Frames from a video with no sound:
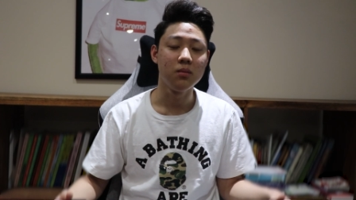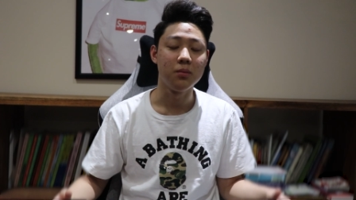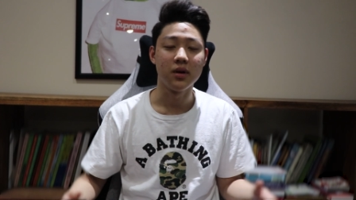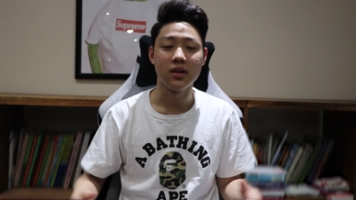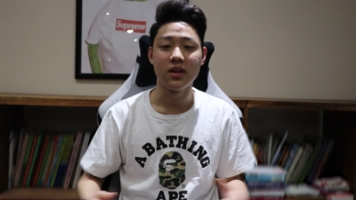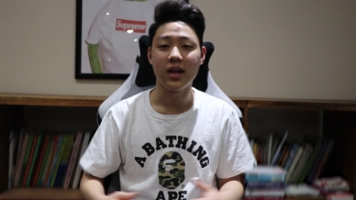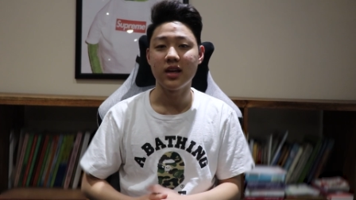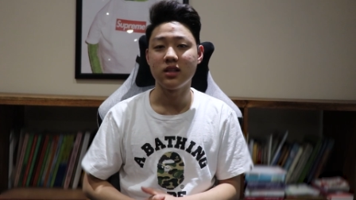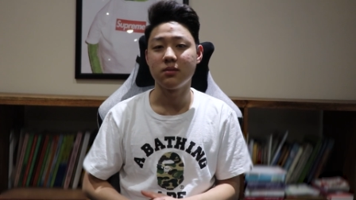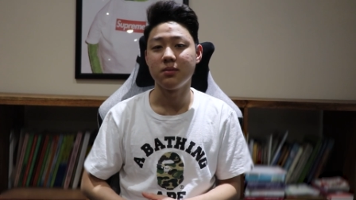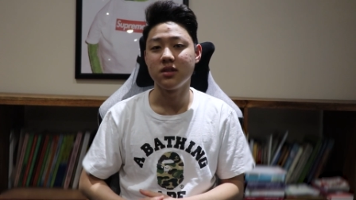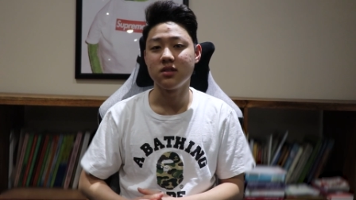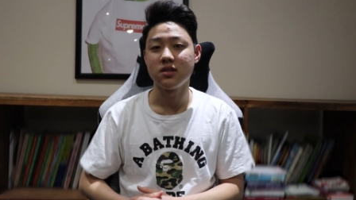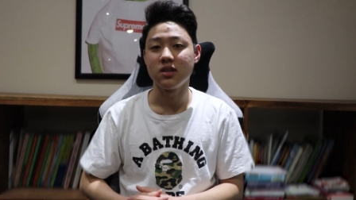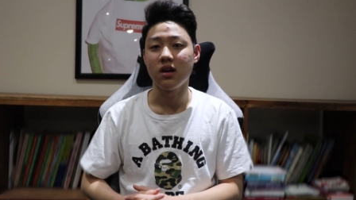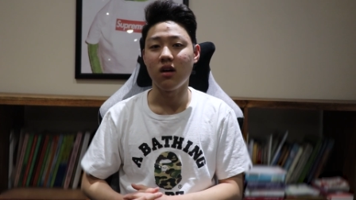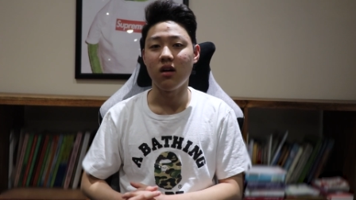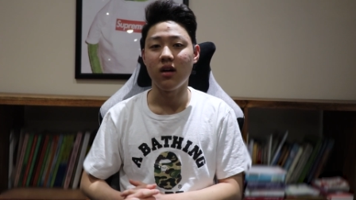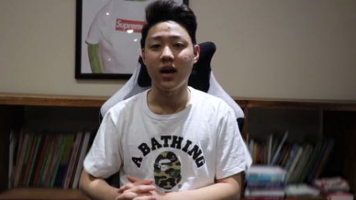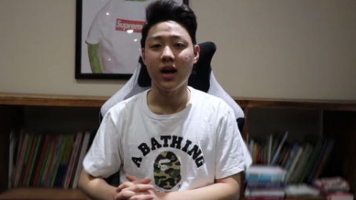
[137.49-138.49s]
But that's
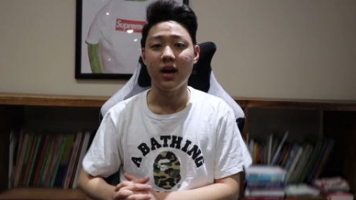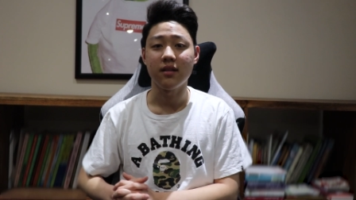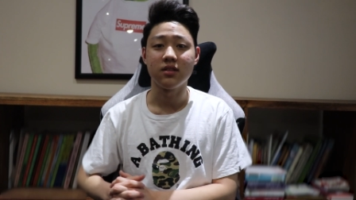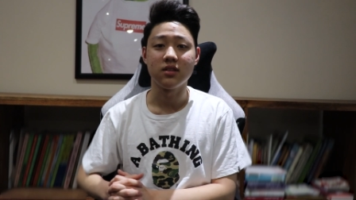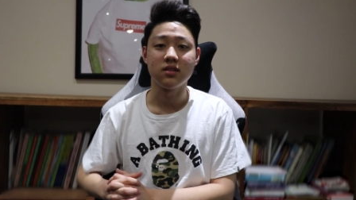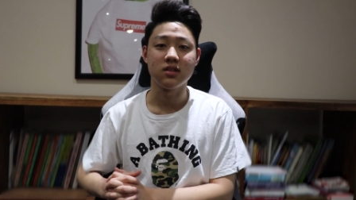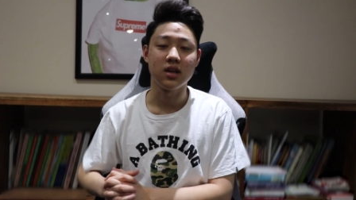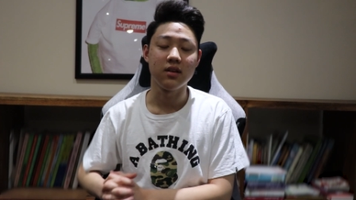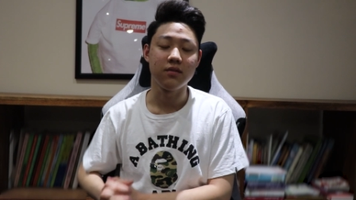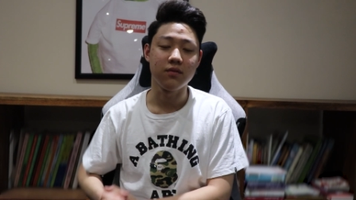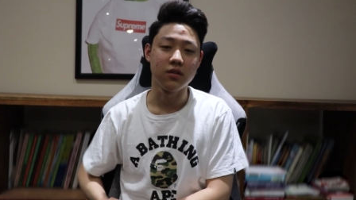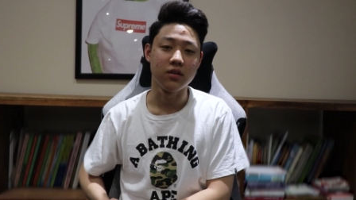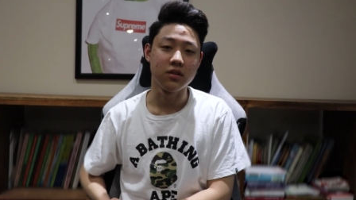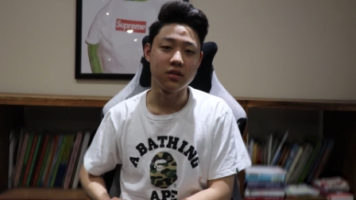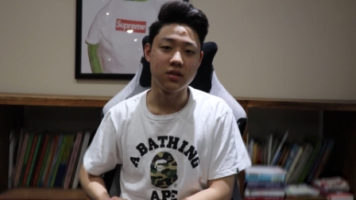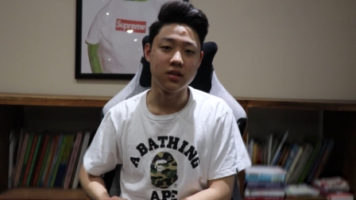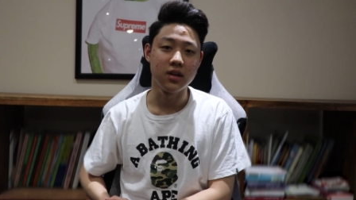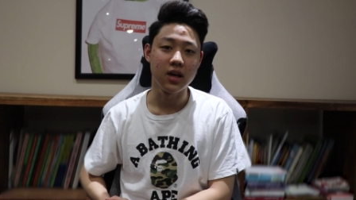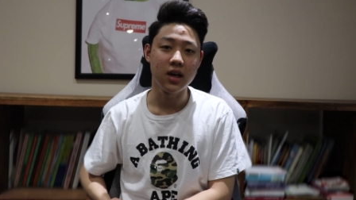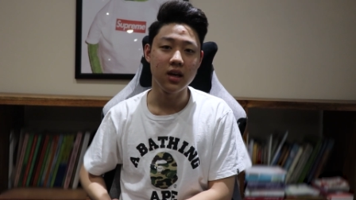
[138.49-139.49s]
basically all I have to say for
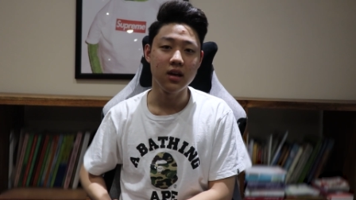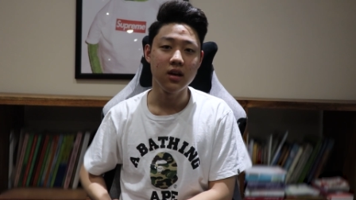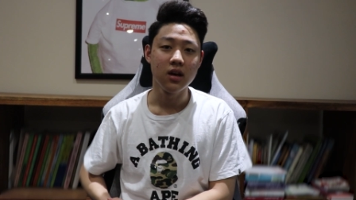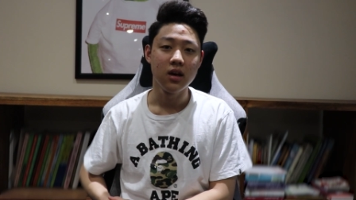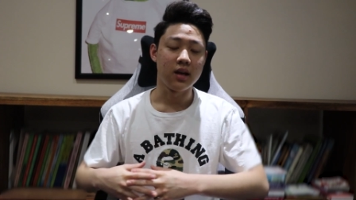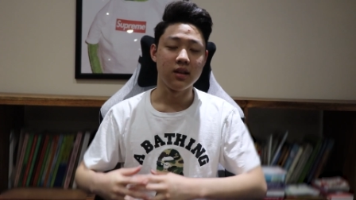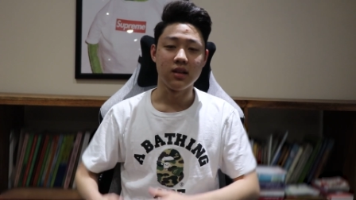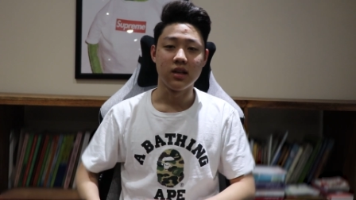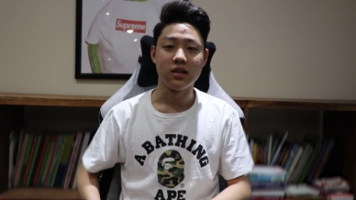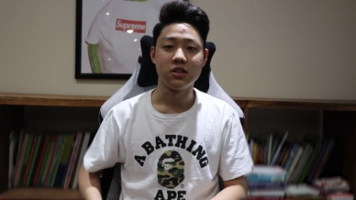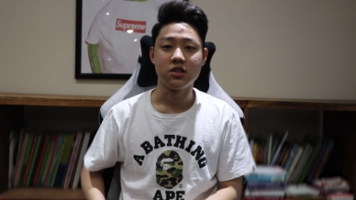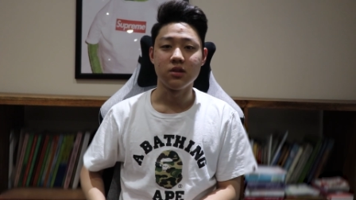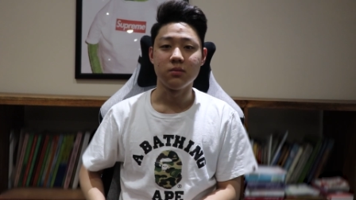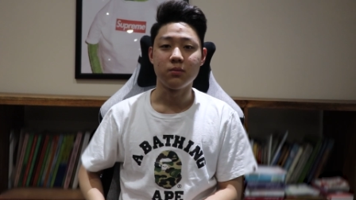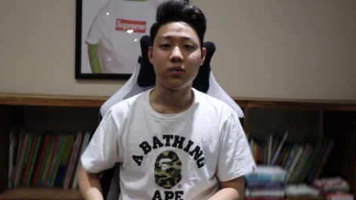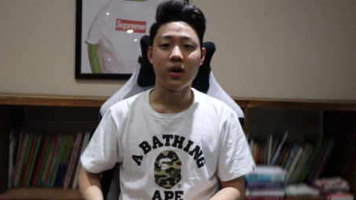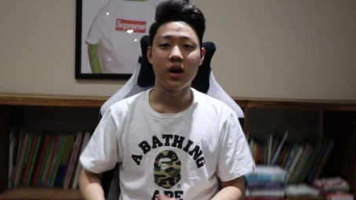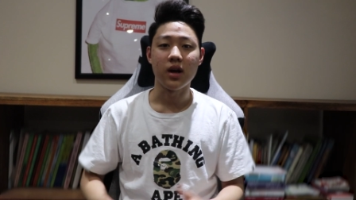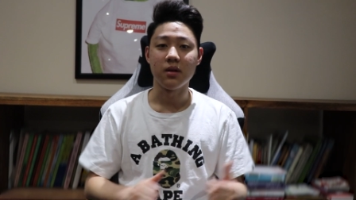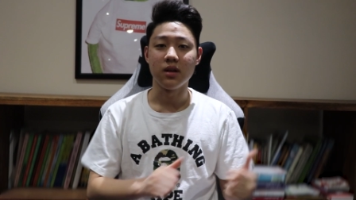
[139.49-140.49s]
today. And let's
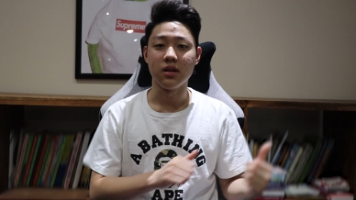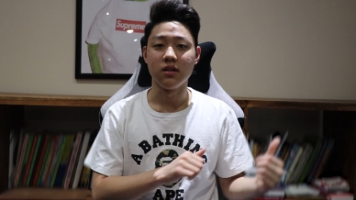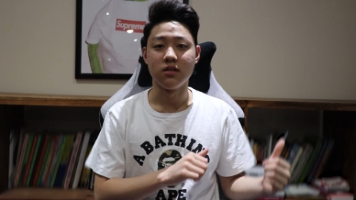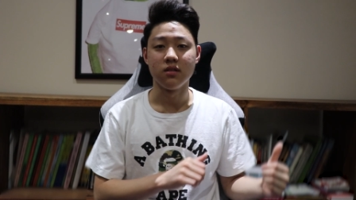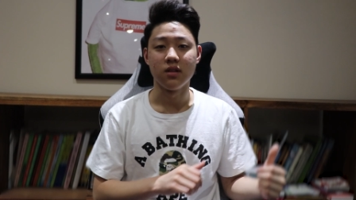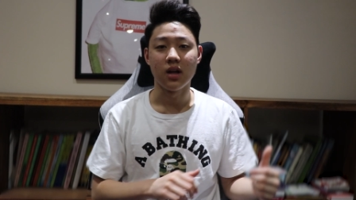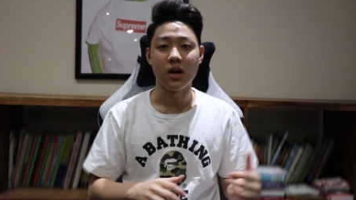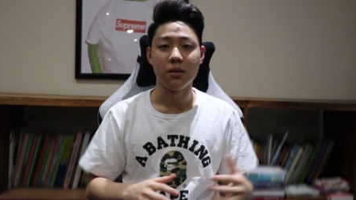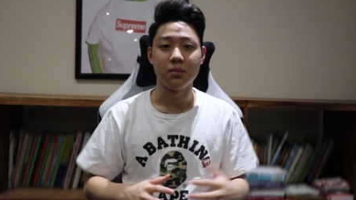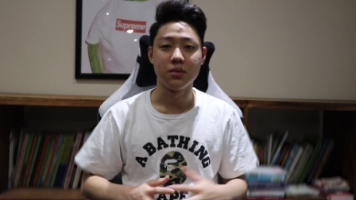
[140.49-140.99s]
jump right into the